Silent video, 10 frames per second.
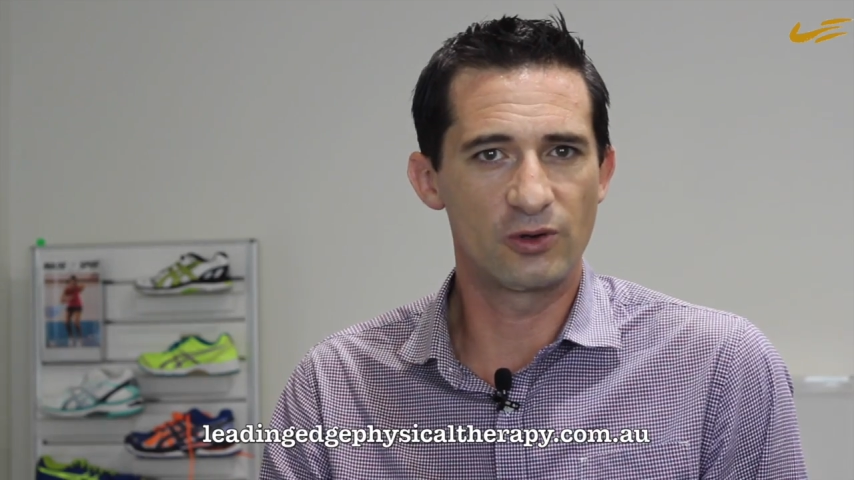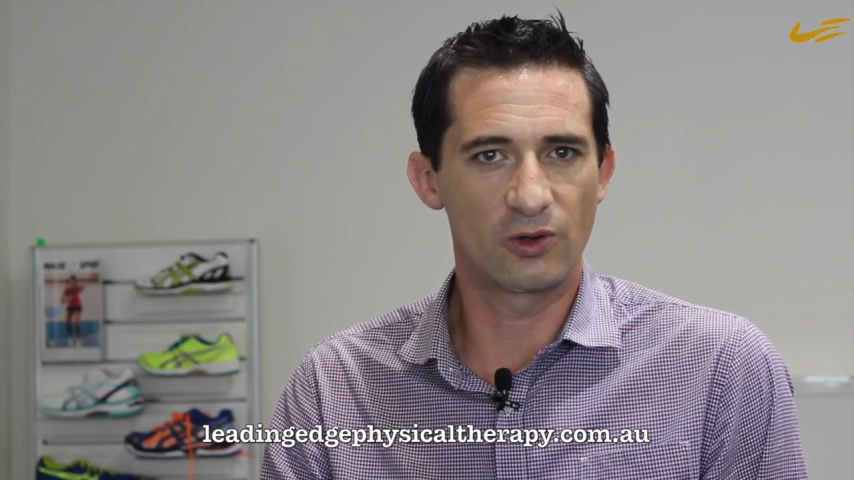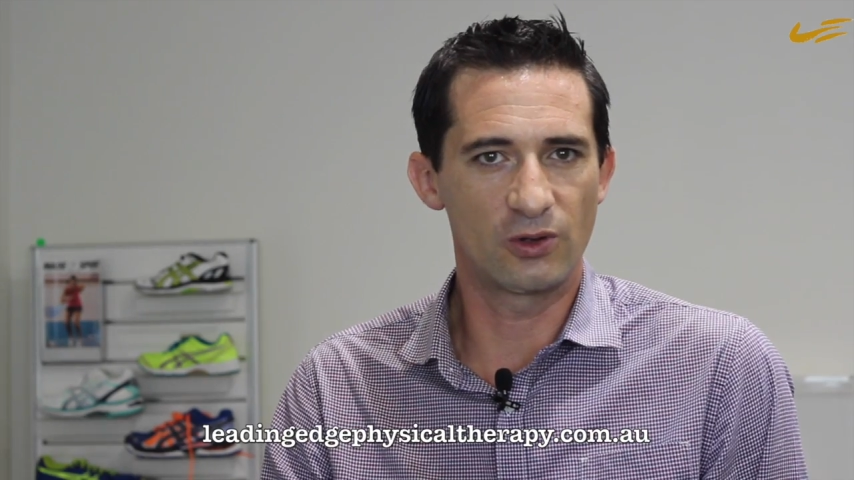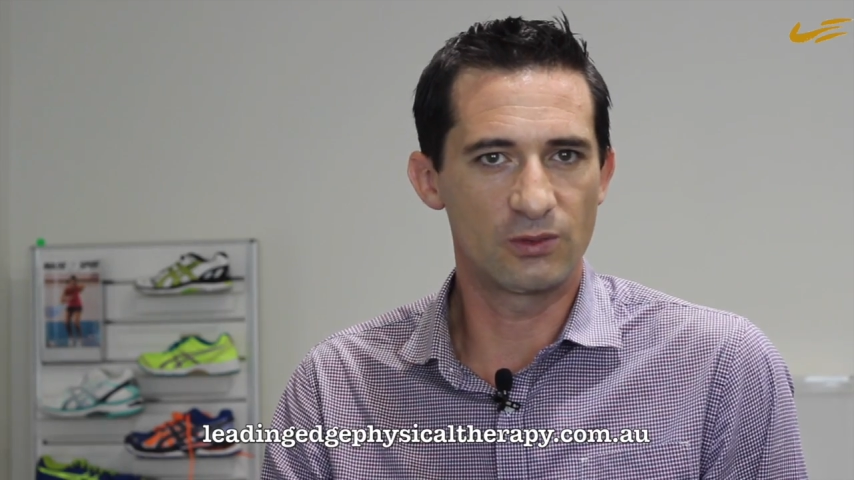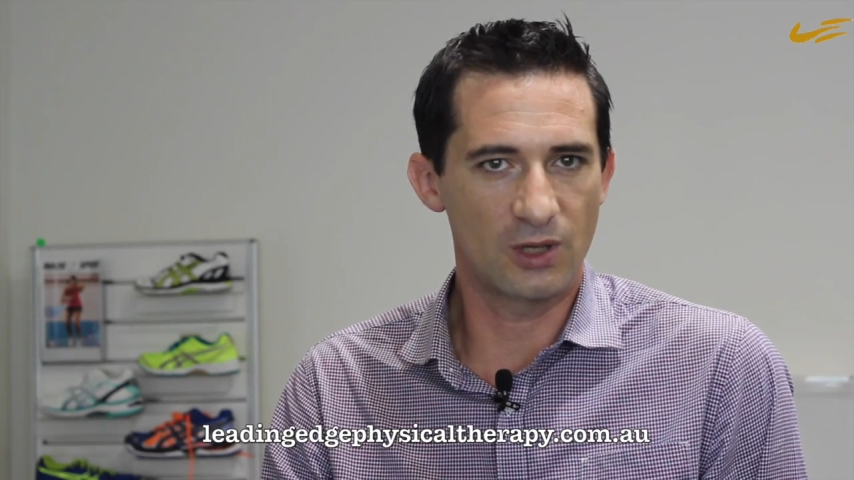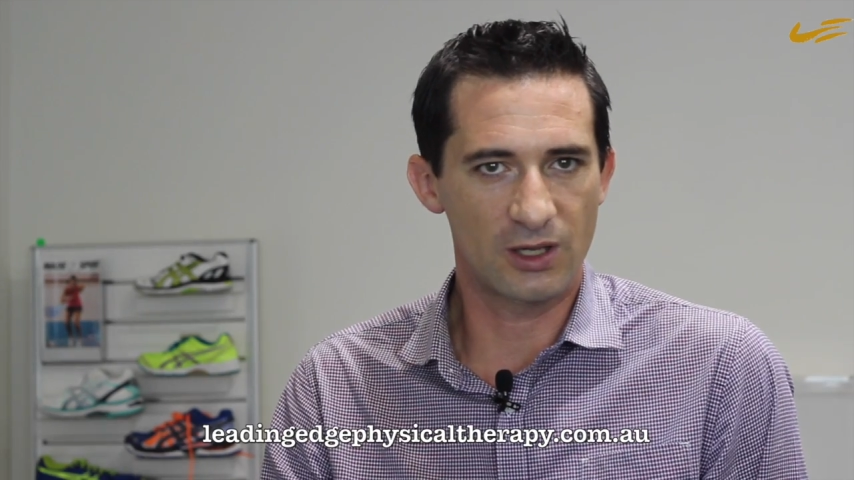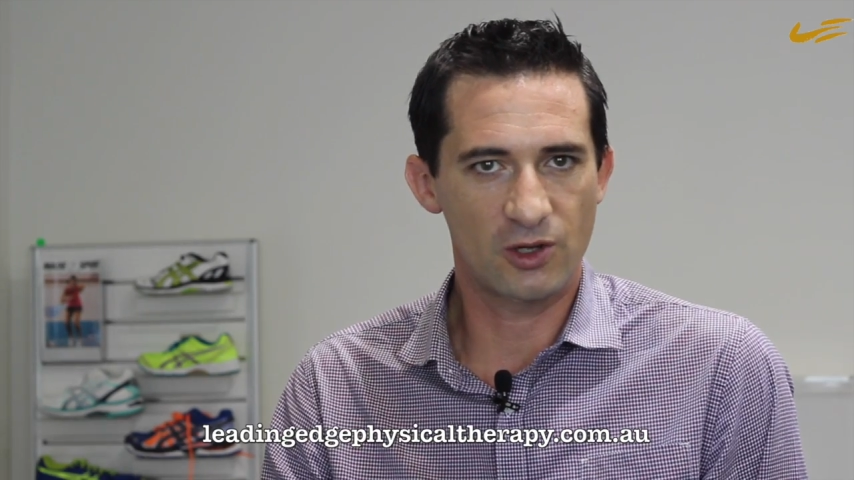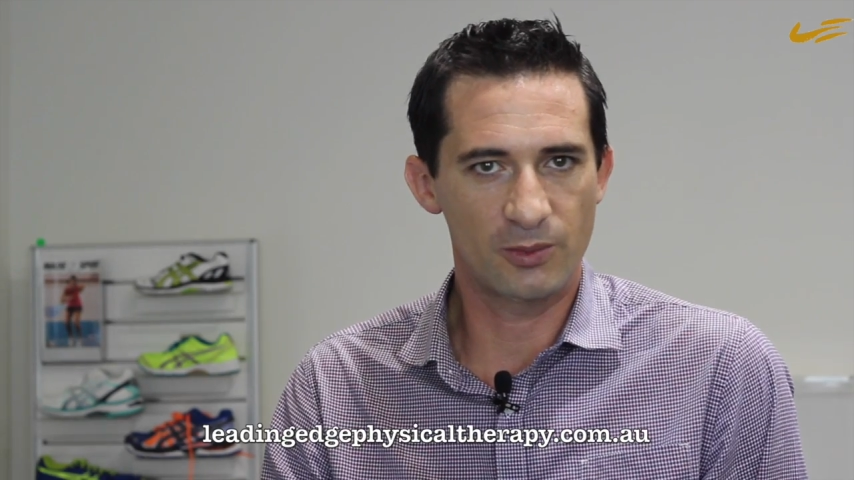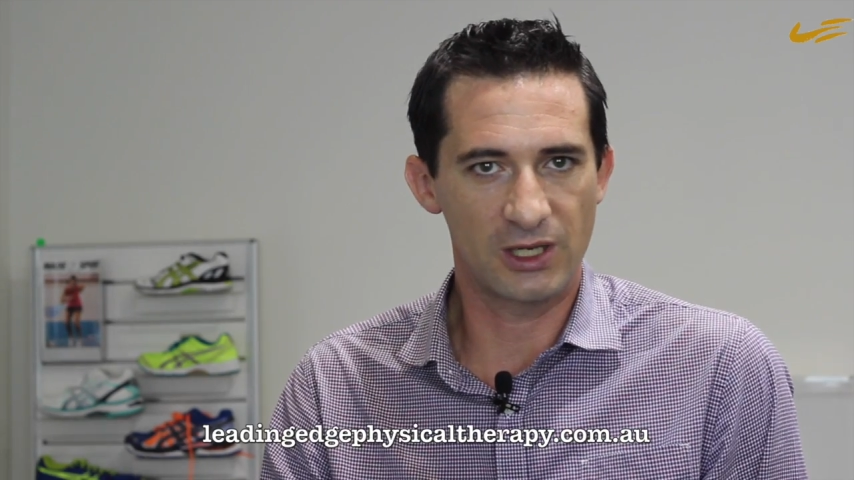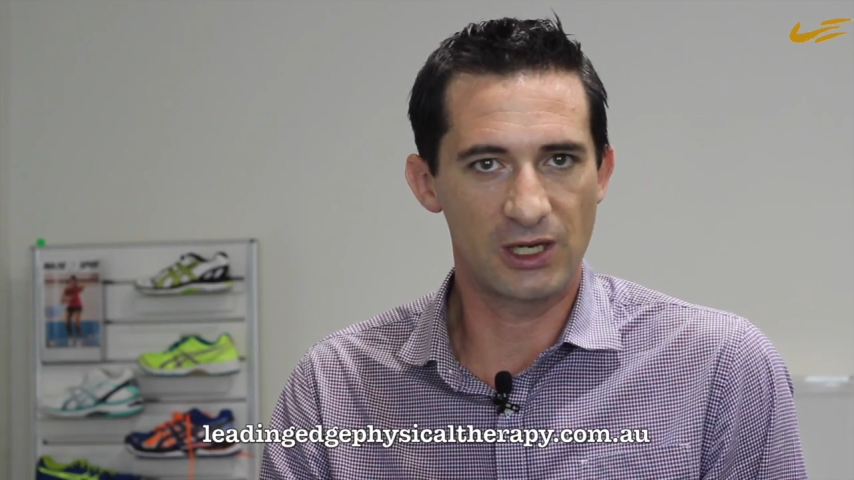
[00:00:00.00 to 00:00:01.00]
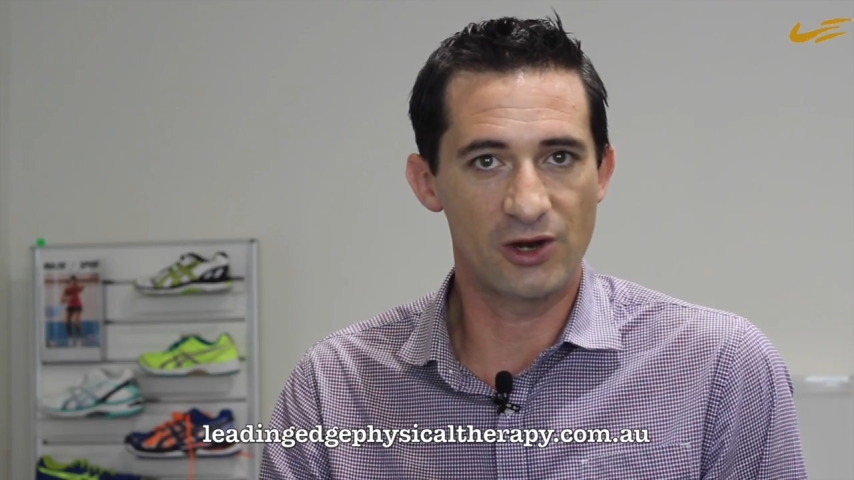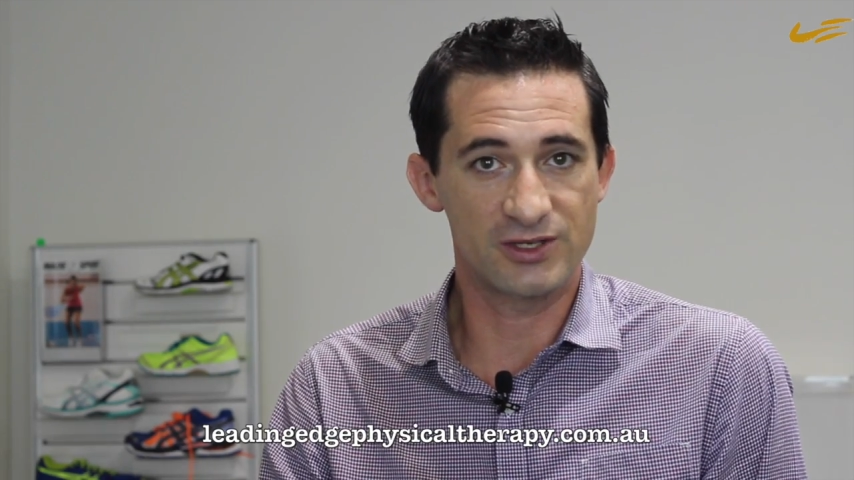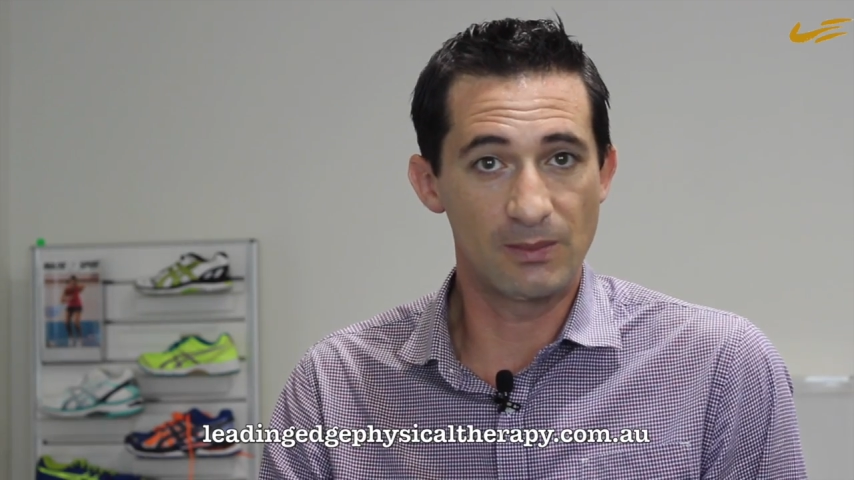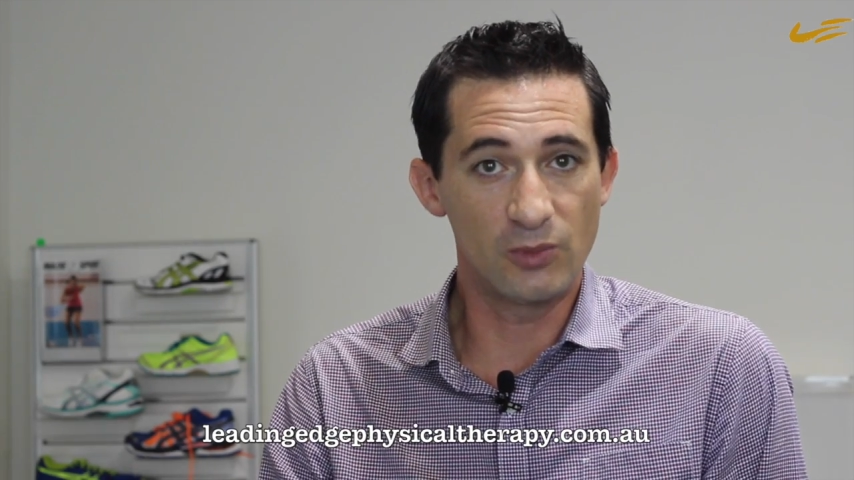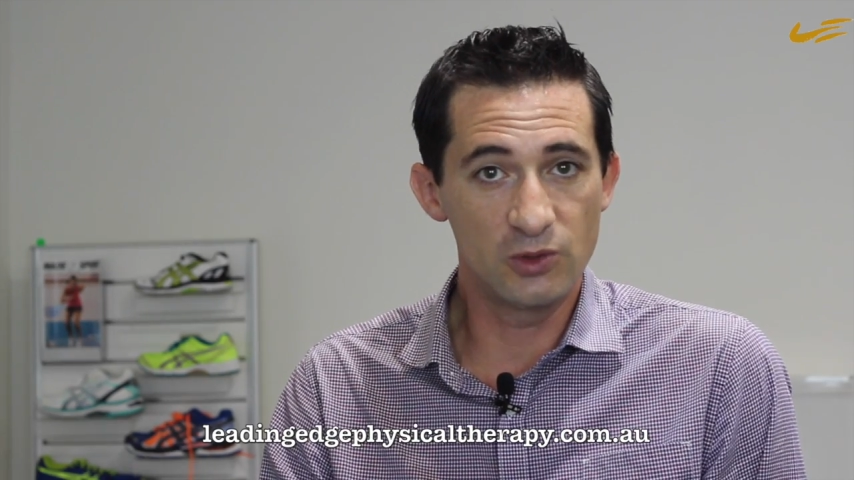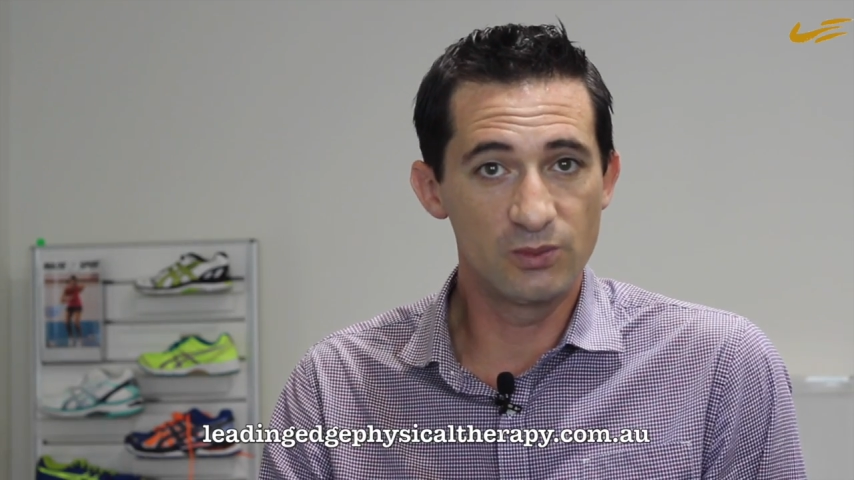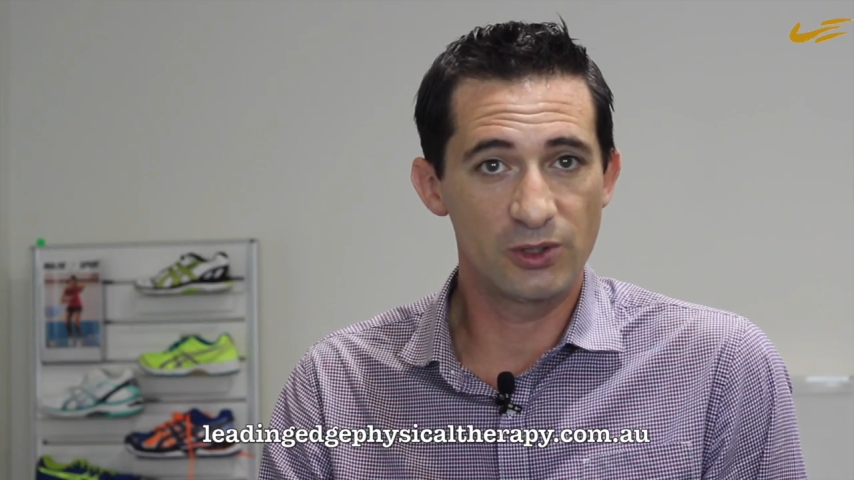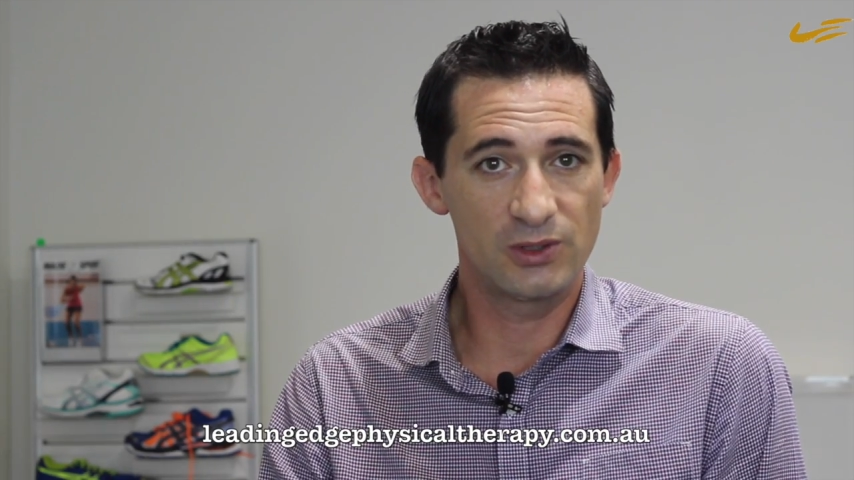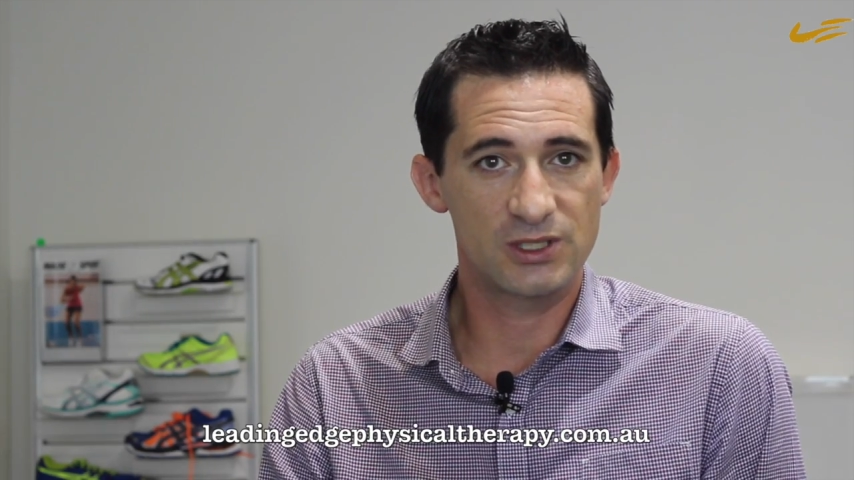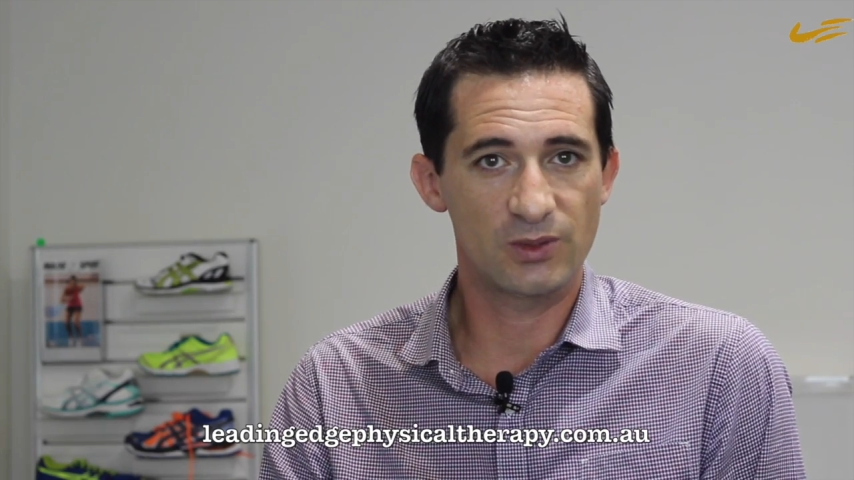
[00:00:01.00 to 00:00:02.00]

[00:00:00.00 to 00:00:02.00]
or commonly known as a moon boot,